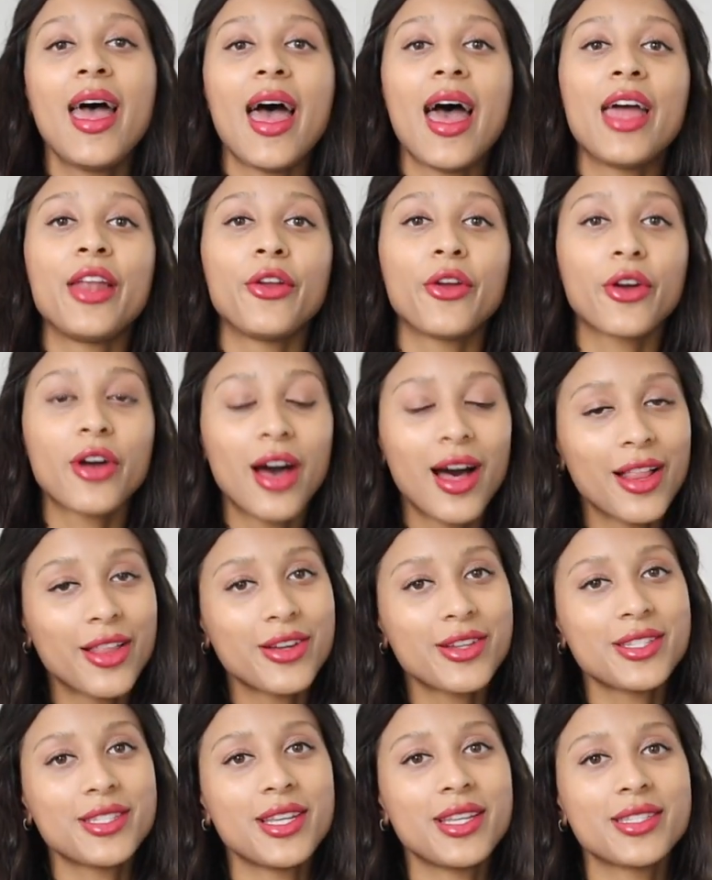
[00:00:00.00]
And your
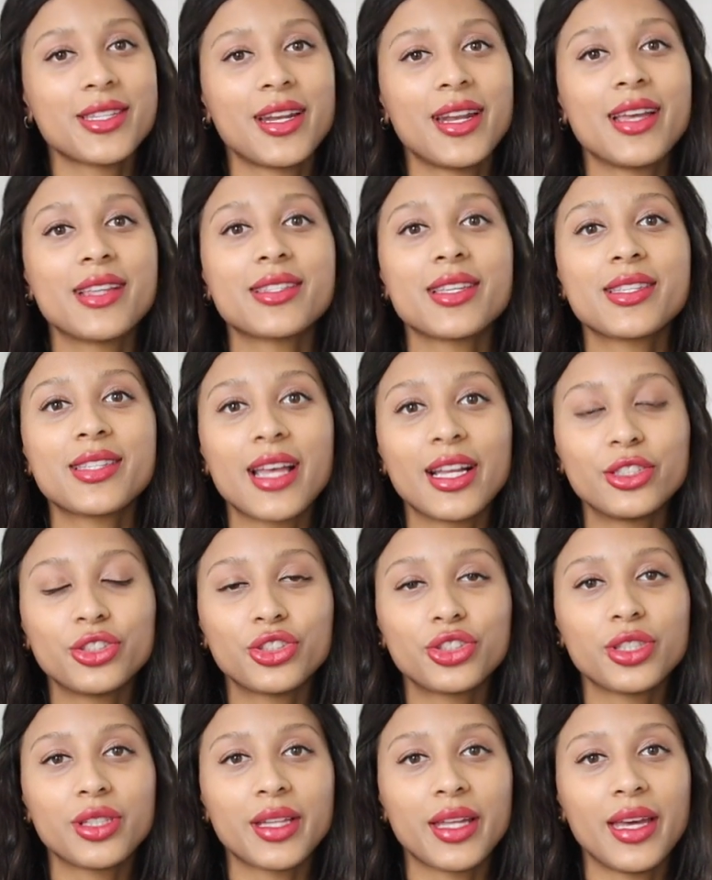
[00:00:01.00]
color season is
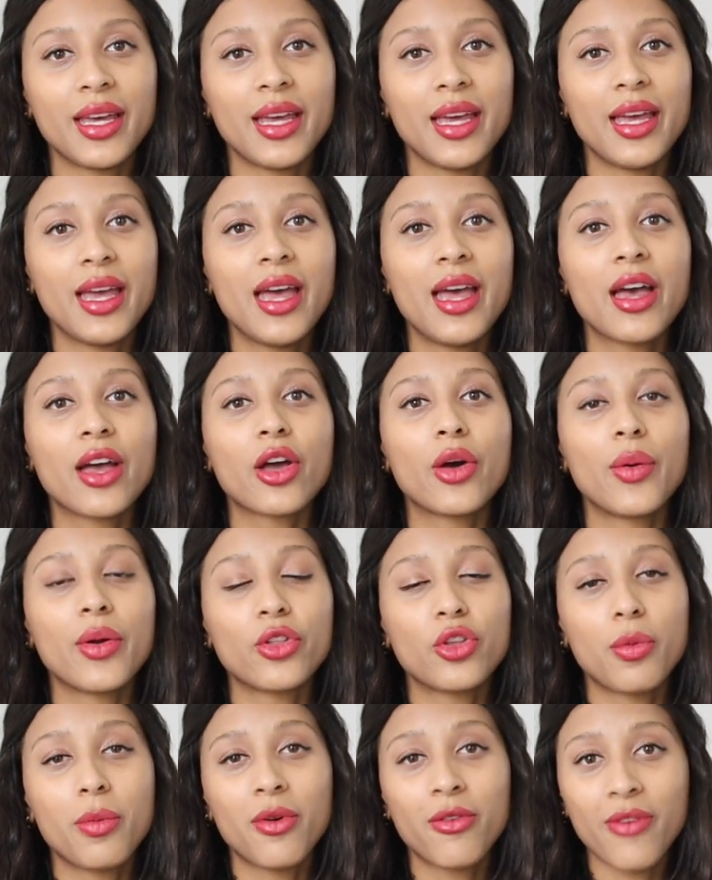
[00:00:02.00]
essentially going
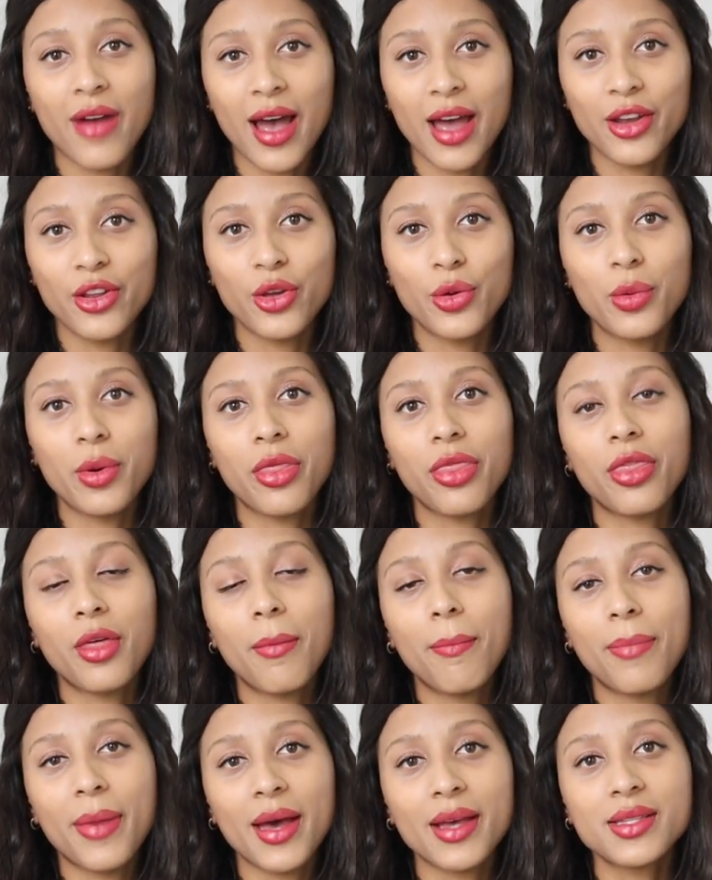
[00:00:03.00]
to provide you with the
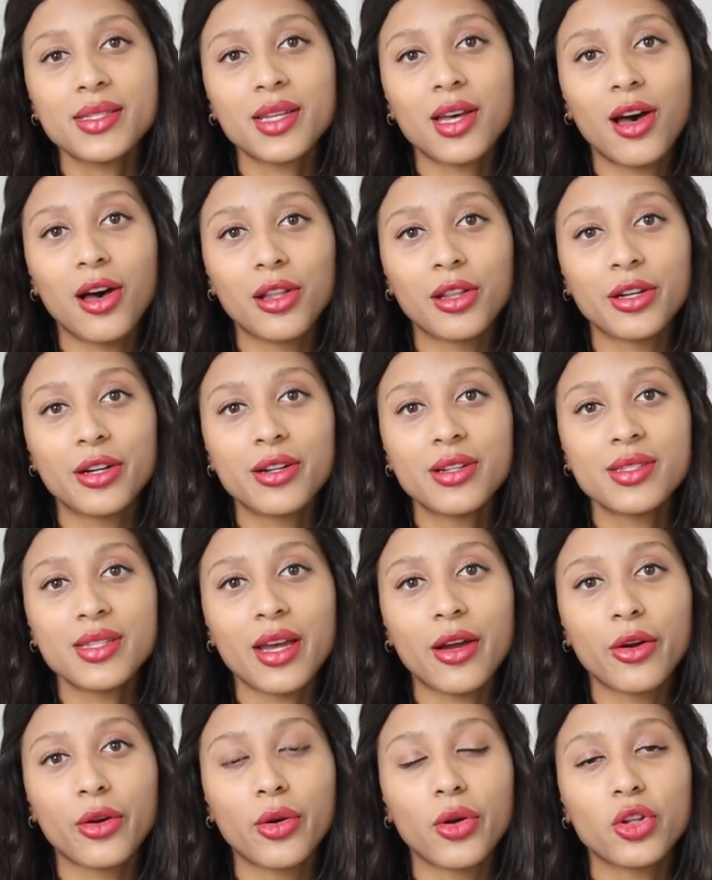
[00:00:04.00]
best colors
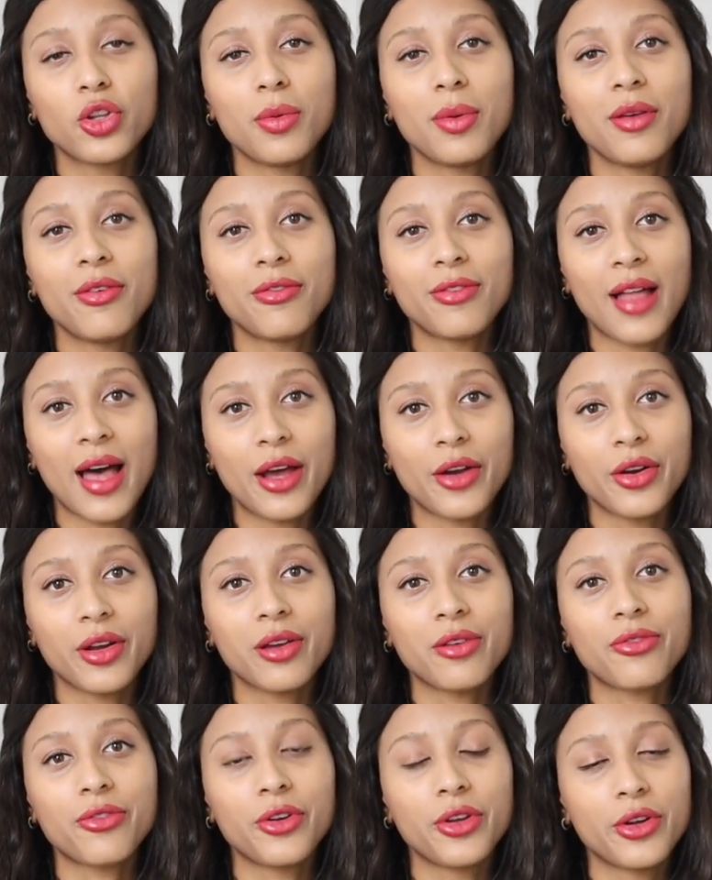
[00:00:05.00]
that are going to be
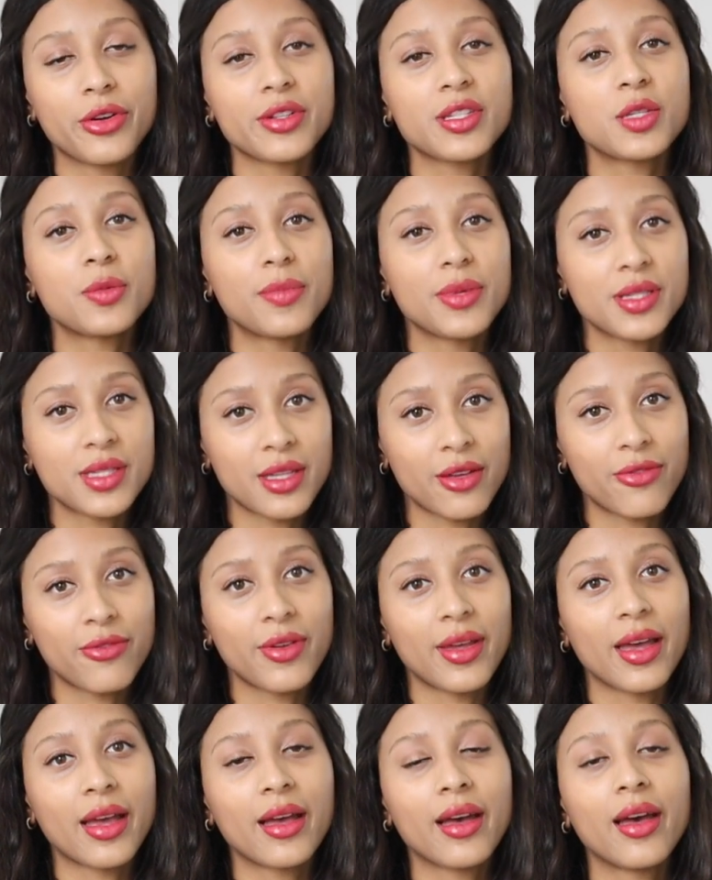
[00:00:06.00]
flattering for your
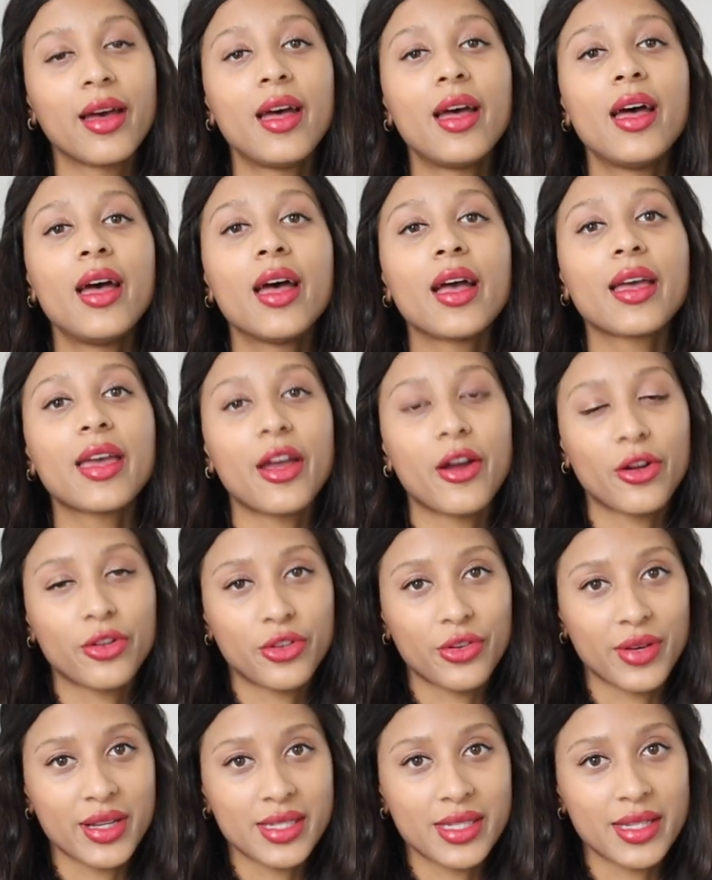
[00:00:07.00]
specific
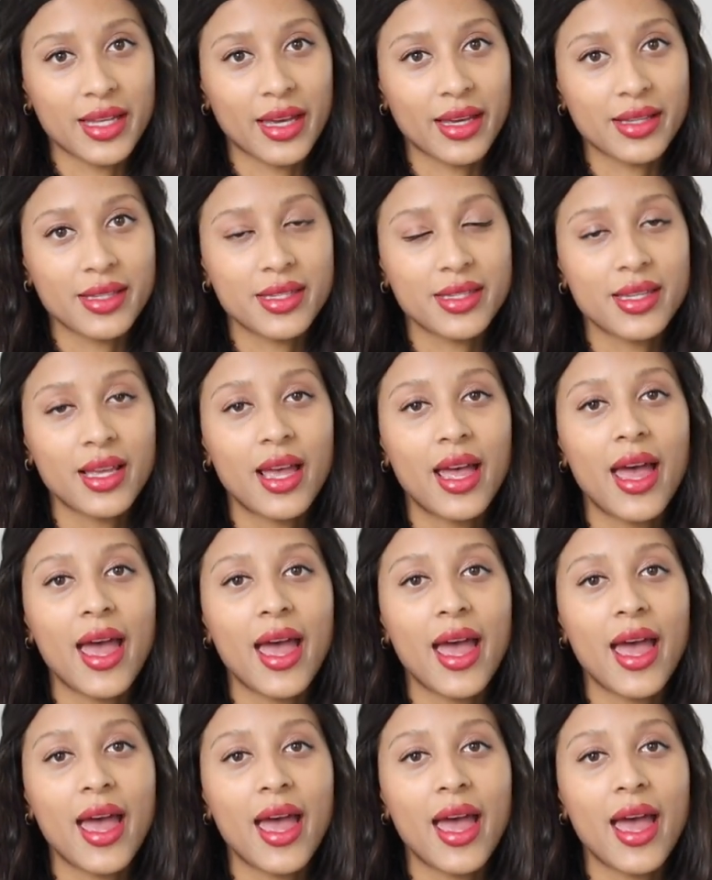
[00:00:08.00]
characteristics.